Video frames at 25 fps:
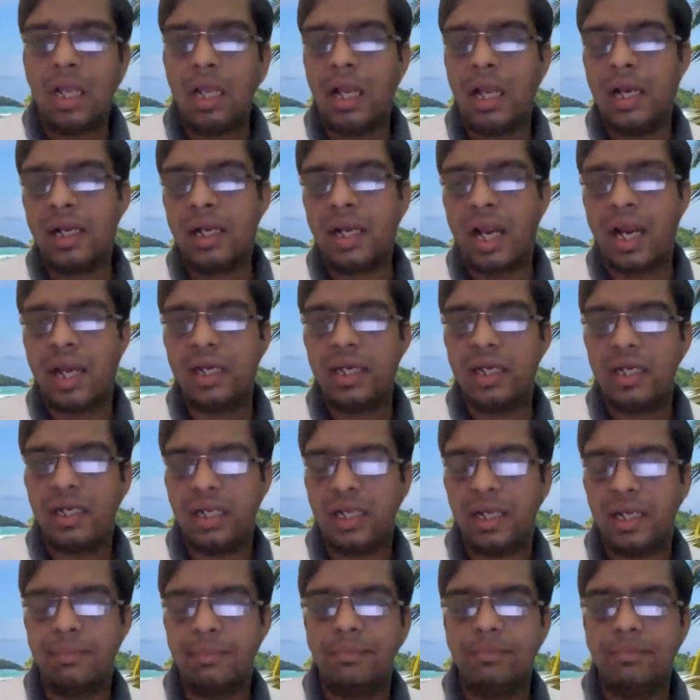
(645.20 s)
and
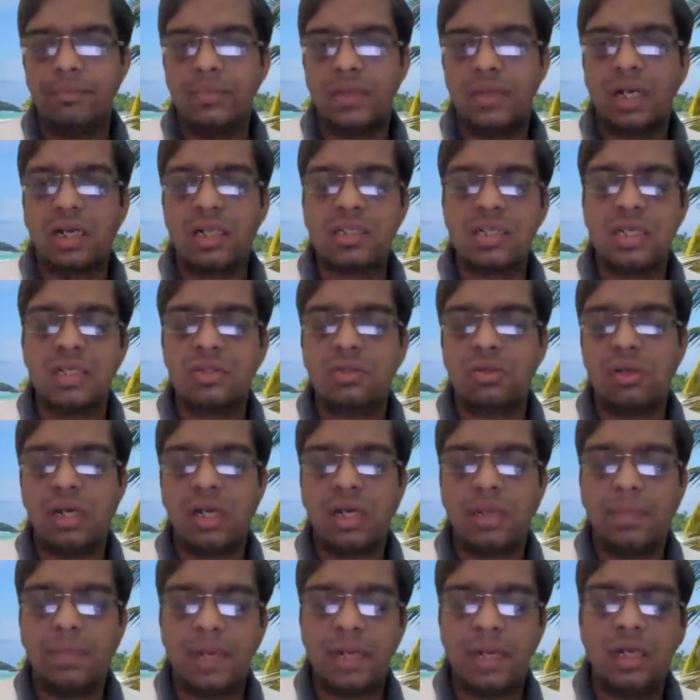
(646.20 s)
IDDM, that is
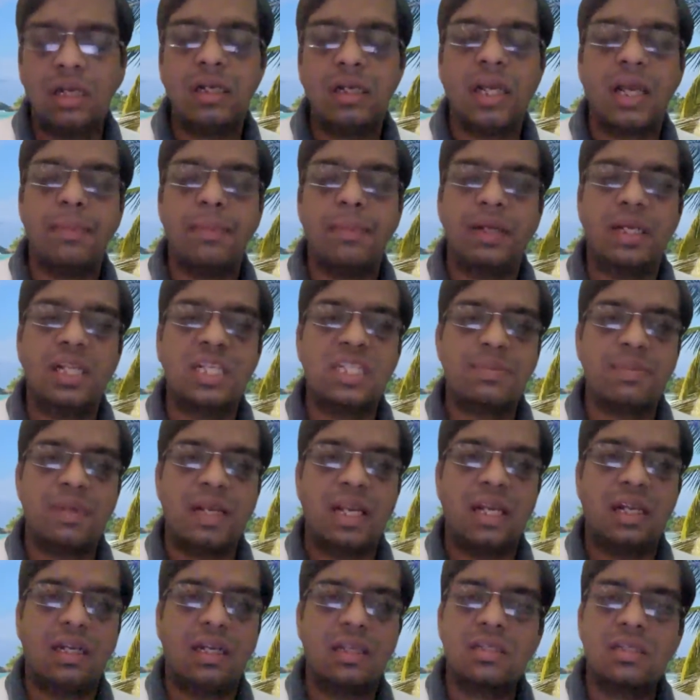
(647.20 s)
insulin-dependent diabetes
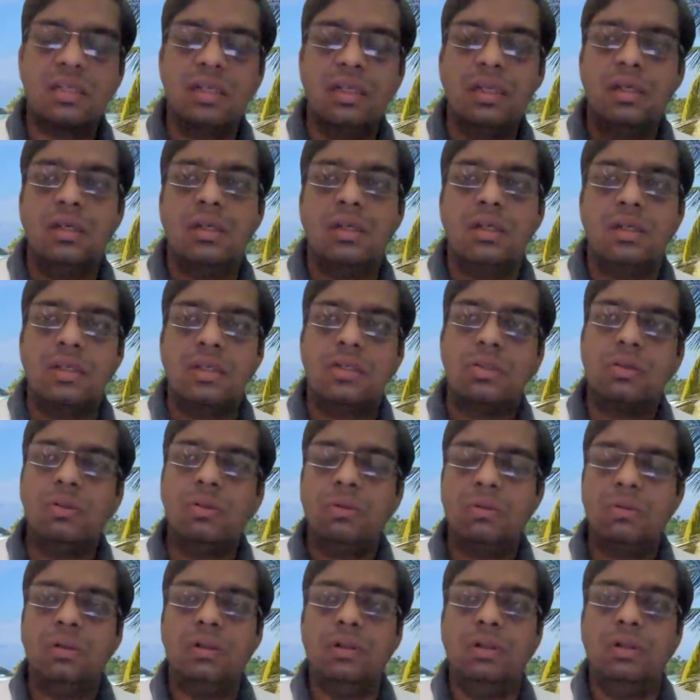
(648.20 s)
mellitus.
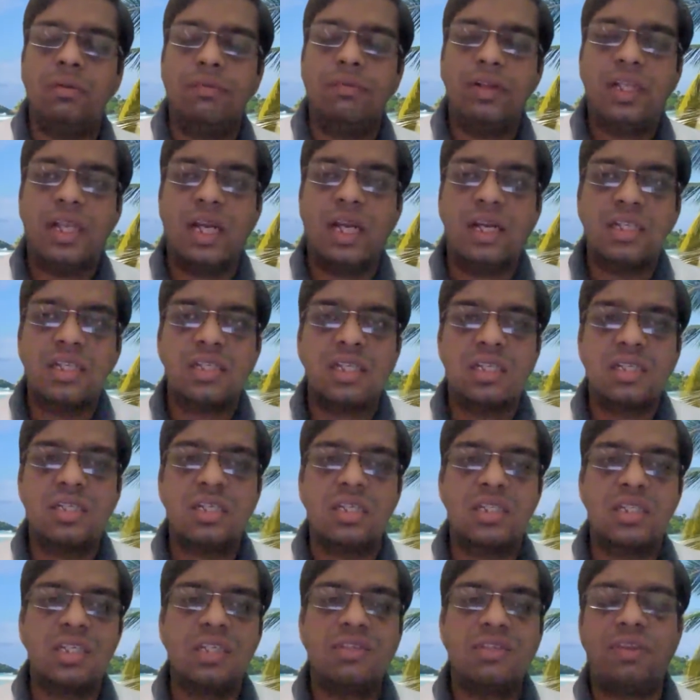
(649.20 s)
So with Addison's
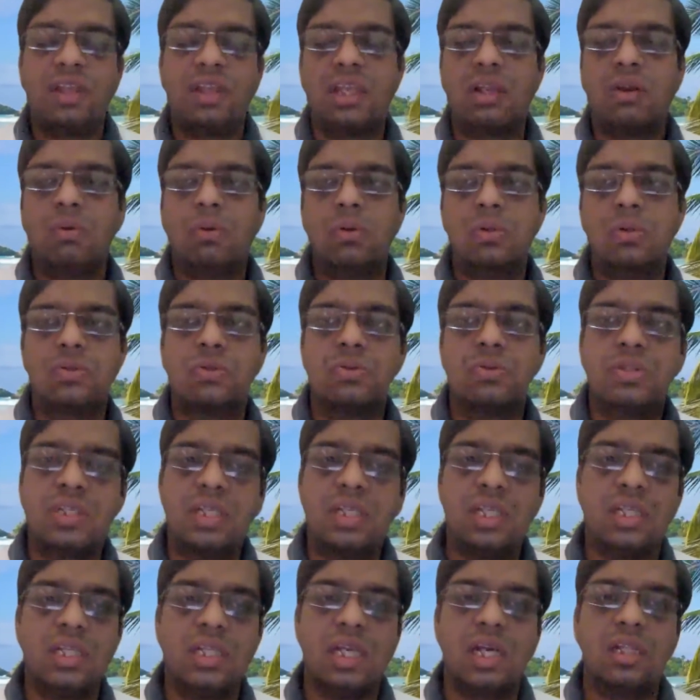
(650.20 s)
disease, we can also
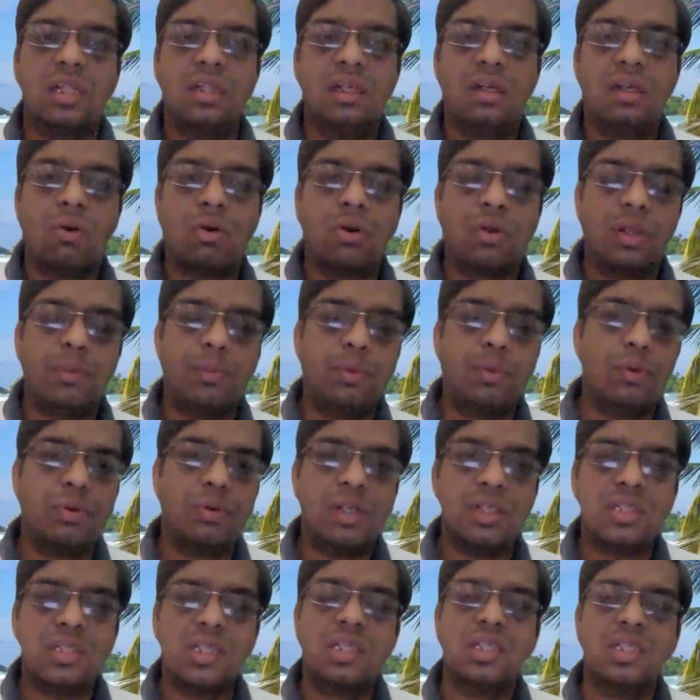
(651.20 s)
see the other autoimmune
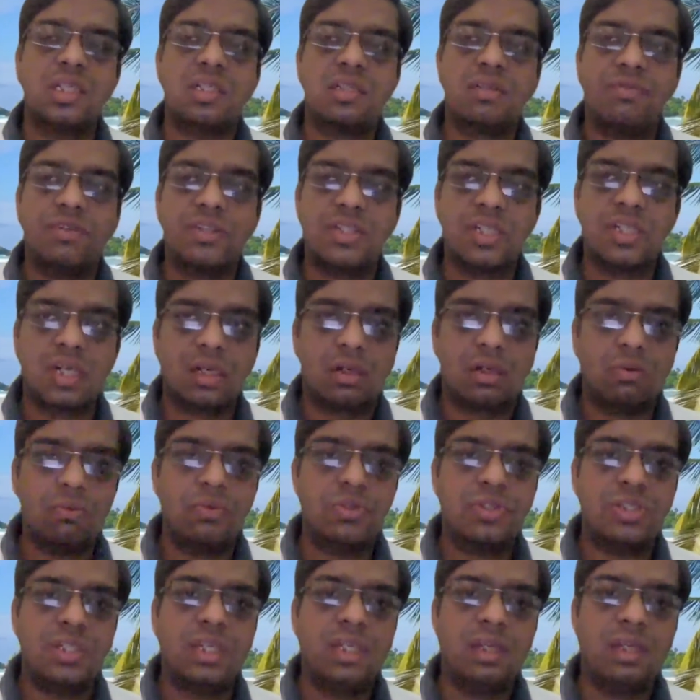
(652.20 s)
diseases, which
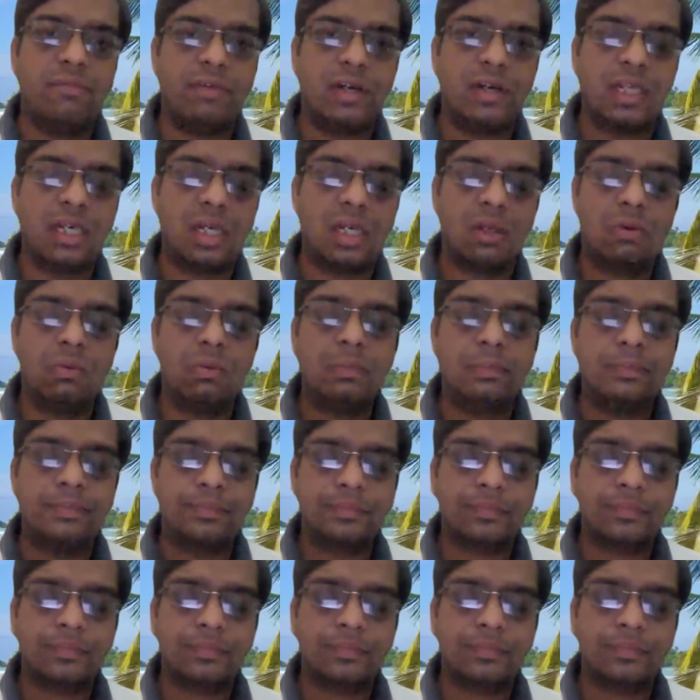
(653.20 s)
includes the vitiligo,